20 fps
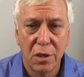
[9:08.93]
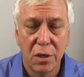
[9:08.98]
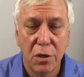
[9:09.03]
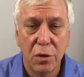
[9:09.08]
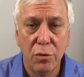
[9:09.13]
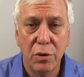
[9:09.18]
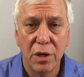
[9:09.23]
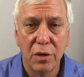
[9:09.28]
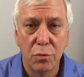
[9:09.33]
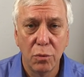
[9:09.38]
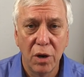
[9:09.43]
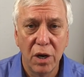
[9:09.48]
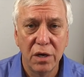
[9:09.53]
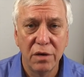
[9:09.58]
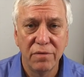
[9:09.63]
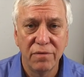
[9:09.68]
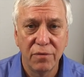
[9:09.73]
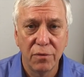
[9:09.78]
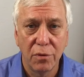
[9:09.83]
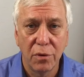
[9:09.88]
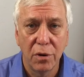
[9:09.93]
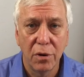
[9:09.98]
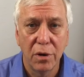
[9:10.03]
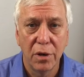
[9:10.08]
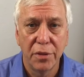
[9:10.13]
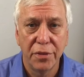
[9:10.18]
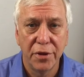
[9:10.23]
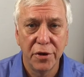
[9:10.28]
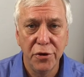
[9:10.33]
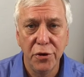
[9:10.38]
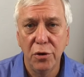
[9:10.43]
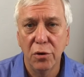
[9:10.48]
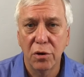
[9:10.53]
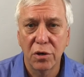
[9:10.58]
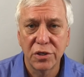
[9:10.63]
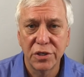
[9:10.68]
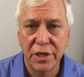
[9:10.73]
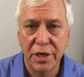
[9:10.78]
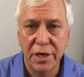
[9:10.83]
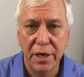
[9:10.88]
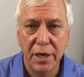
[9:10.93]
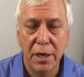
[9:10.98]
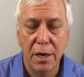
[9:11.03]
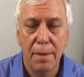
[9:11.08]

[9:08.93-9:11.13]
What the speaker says: who had run for the New York City